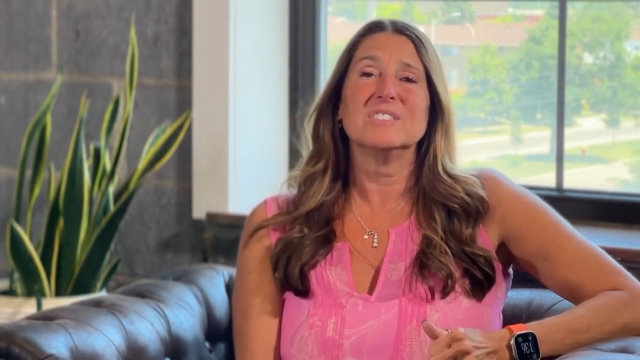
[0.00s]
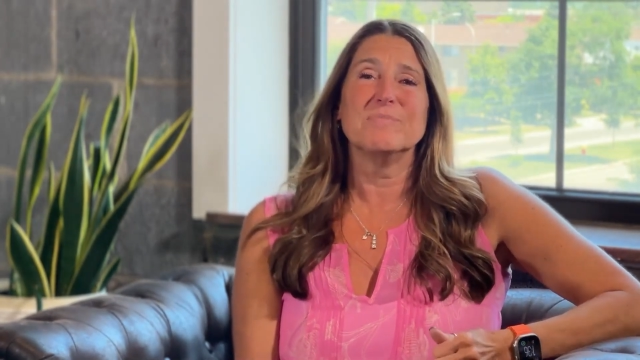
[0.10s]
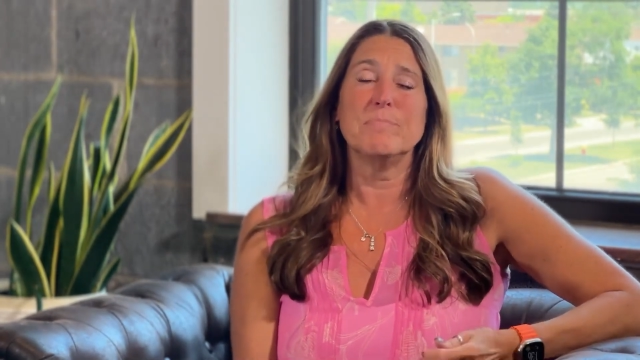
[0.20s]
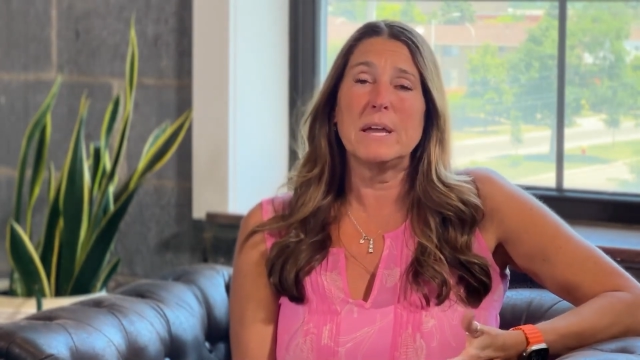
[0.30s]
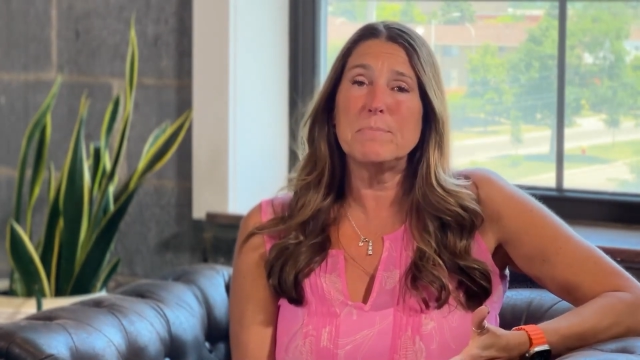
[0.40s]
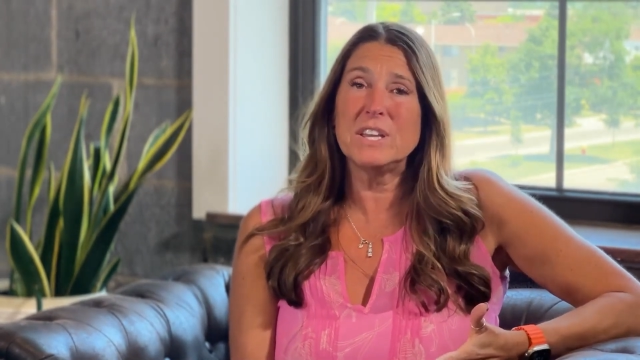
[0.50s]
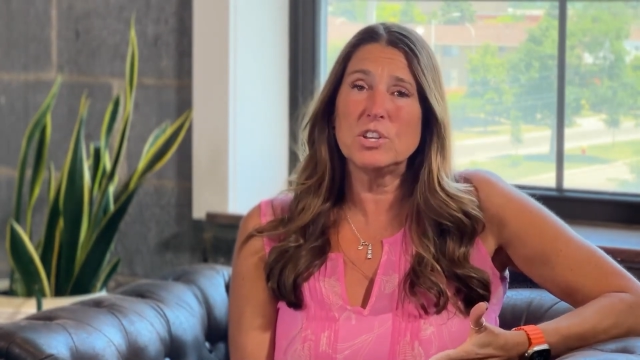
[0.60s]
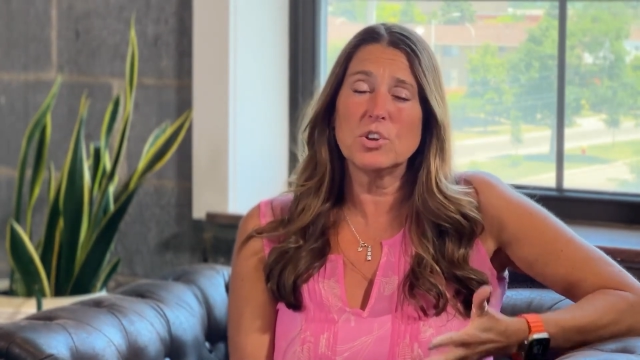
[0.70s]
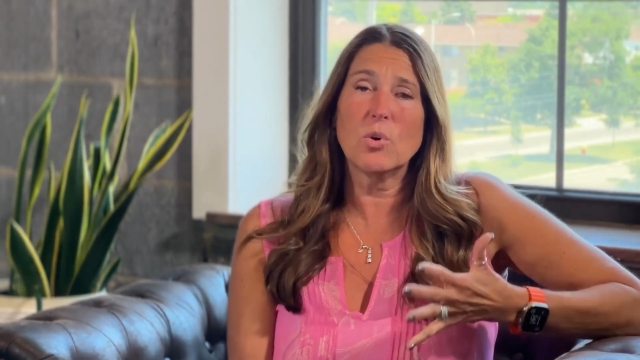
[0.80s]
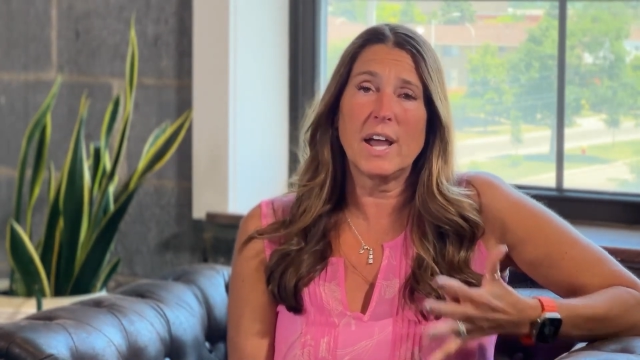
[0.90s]
maybe you
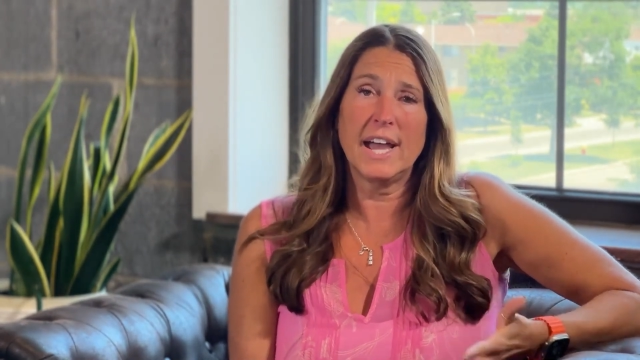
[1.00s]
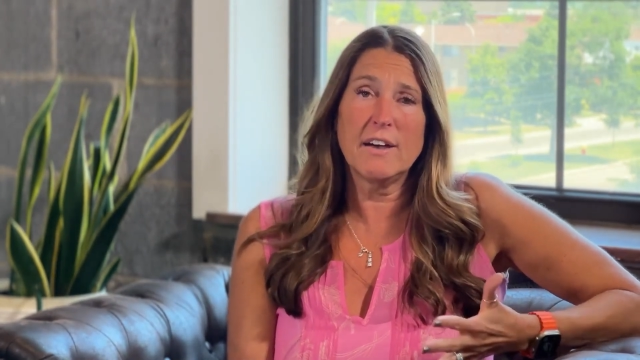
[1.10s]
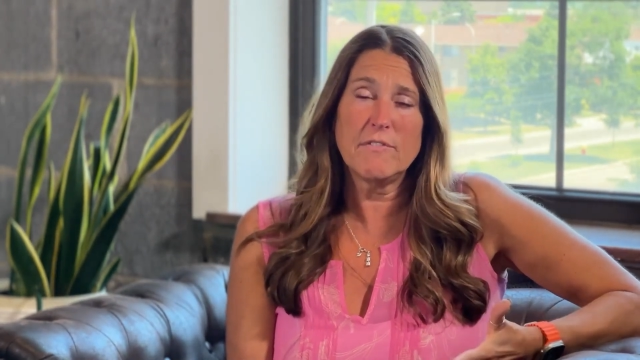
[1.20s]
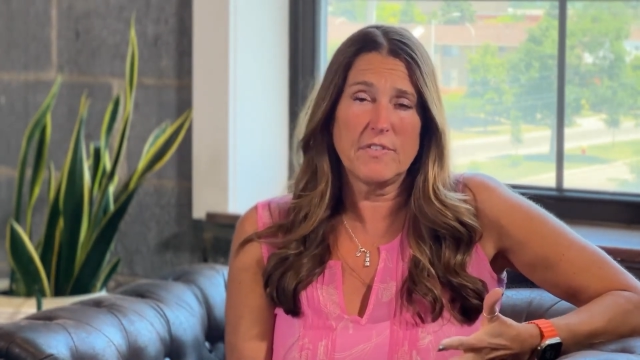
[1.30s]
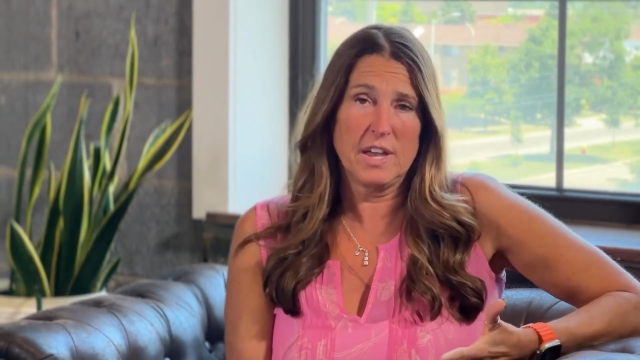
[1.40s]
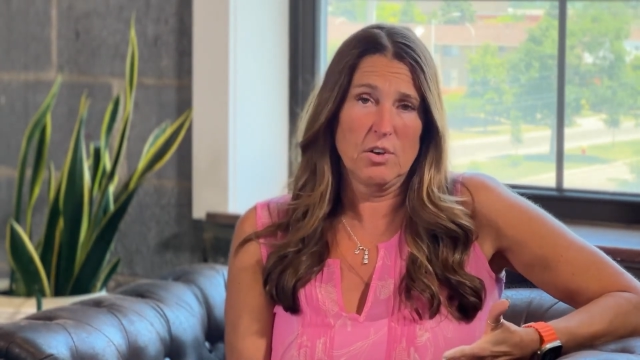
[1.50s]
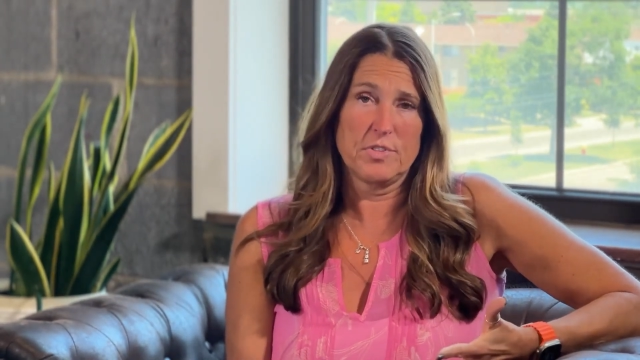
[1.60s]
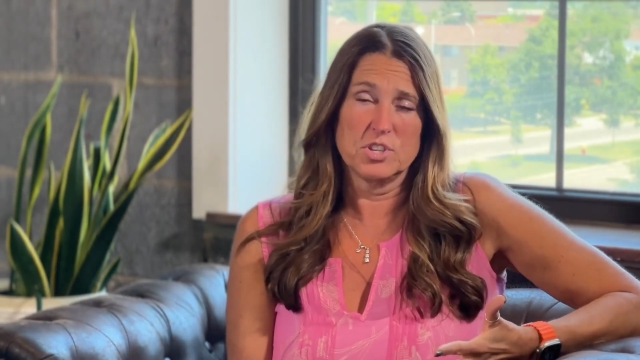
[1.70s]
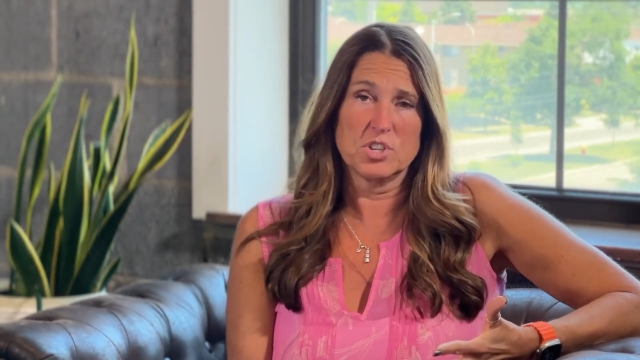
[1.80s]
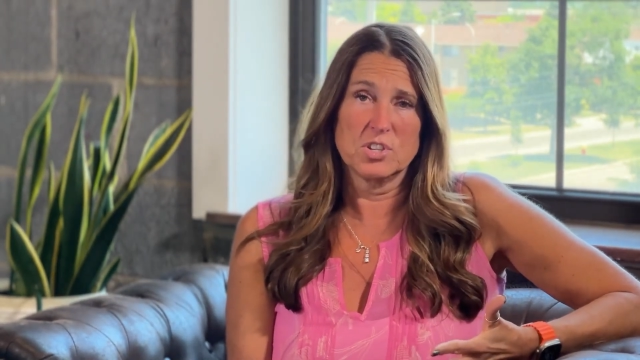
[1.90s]
don't have health
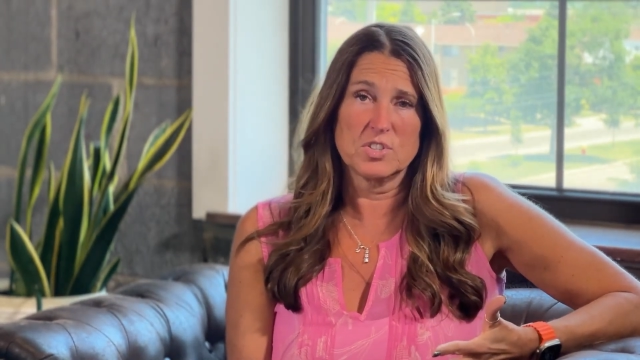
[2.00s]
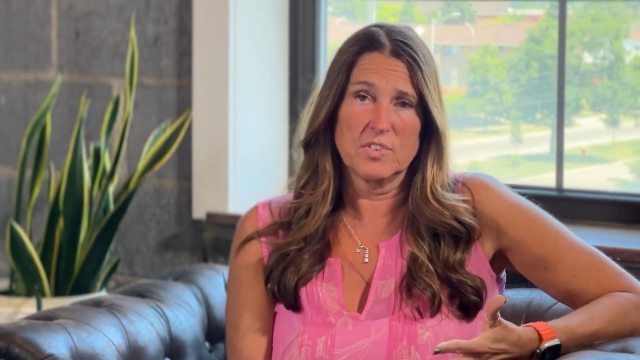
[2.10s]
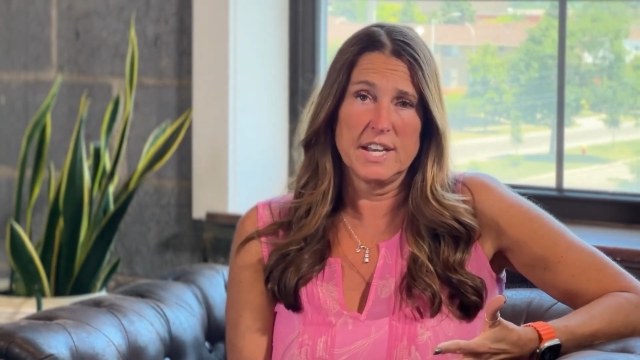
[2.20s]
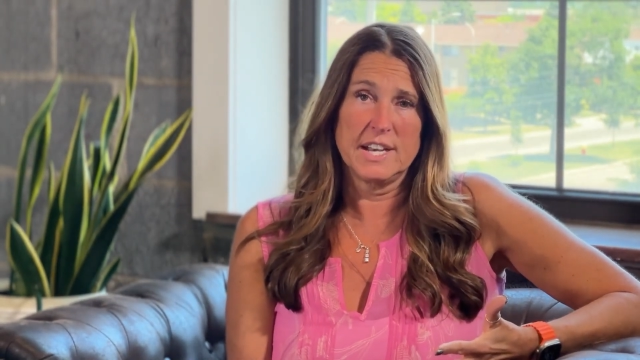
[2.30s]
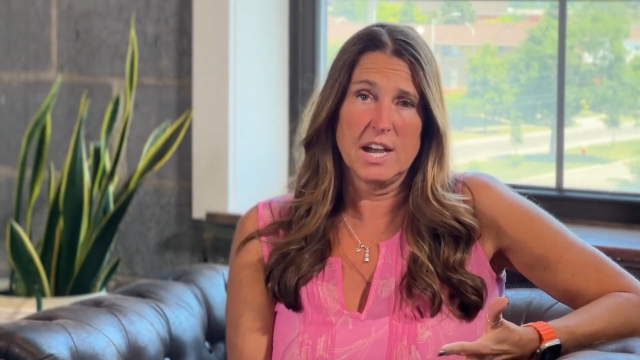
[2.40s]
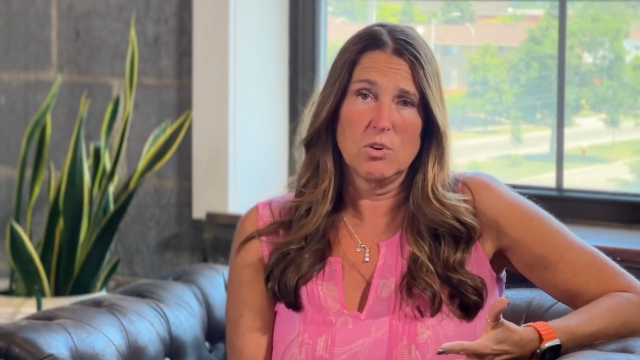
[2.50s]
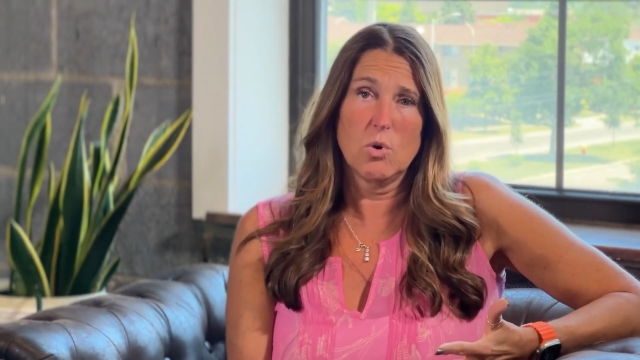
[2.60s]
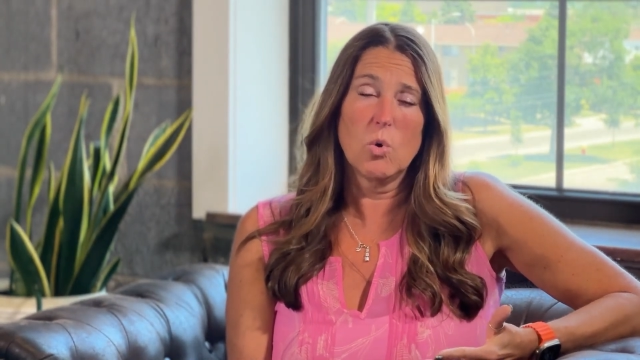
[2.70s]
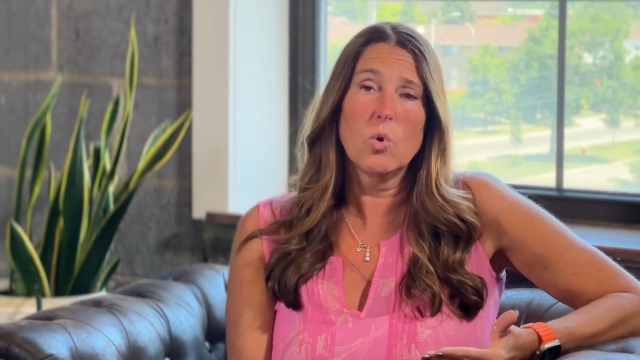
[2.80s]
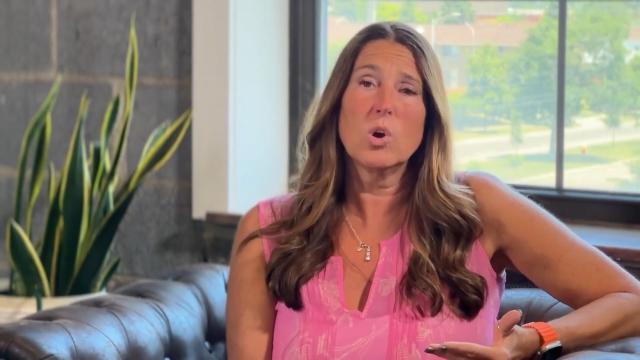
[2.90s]
insurance right now,
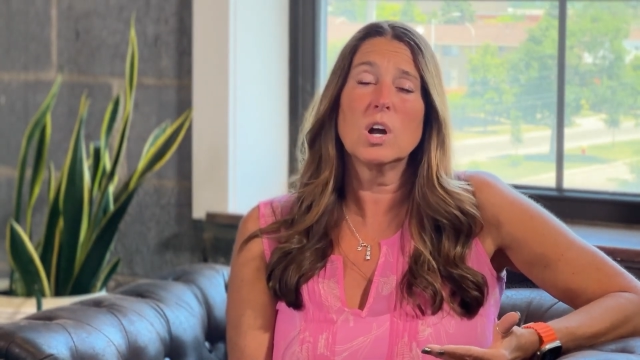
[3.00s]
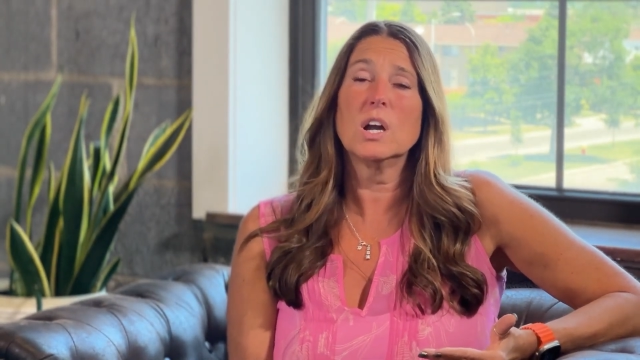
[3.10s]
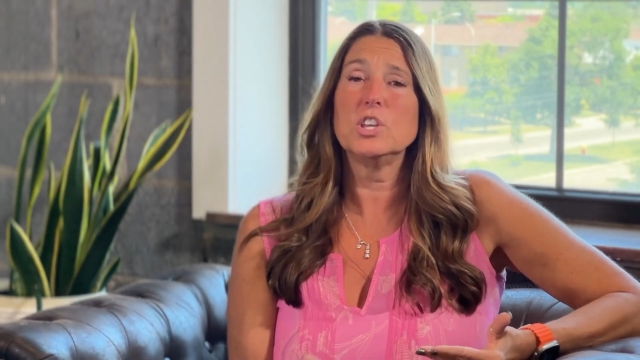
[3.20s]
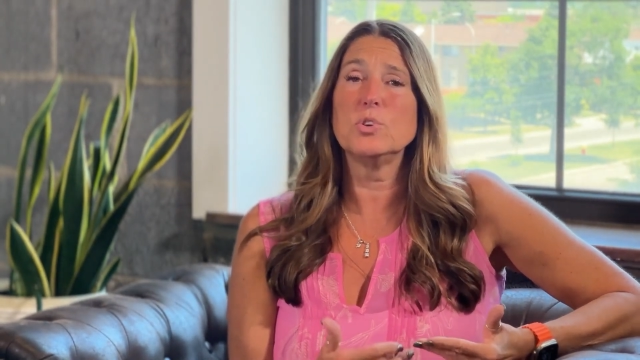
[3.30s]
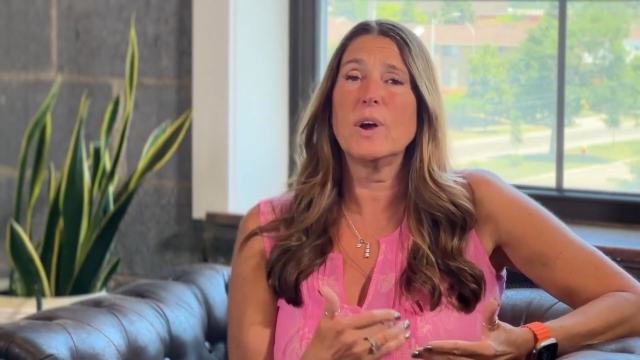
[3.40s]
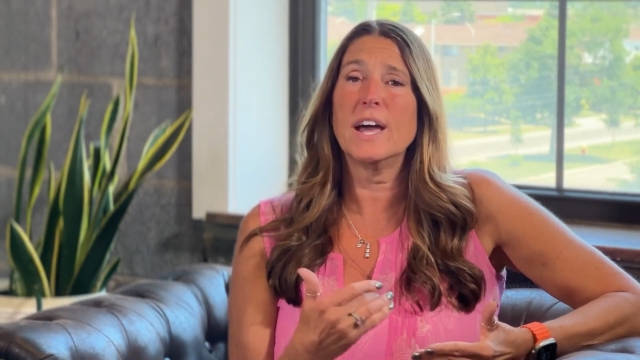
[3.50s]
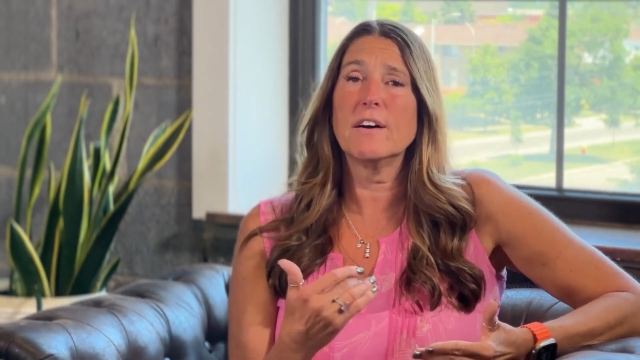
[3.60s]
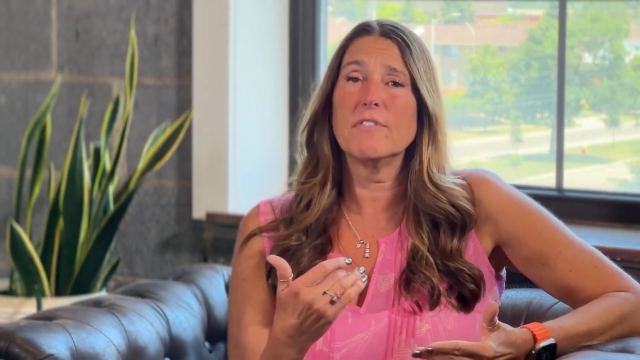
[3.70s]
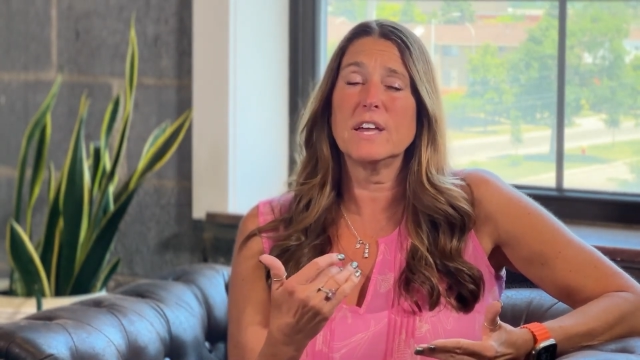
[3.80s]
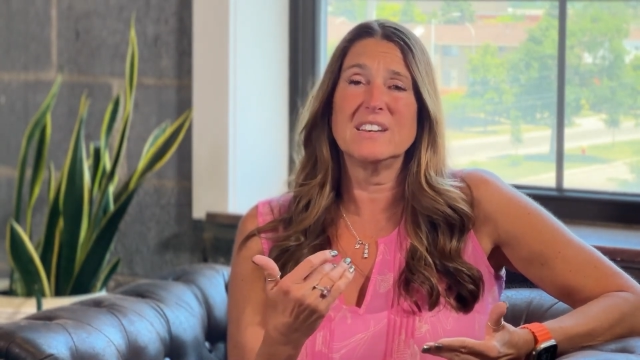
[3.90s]
or you have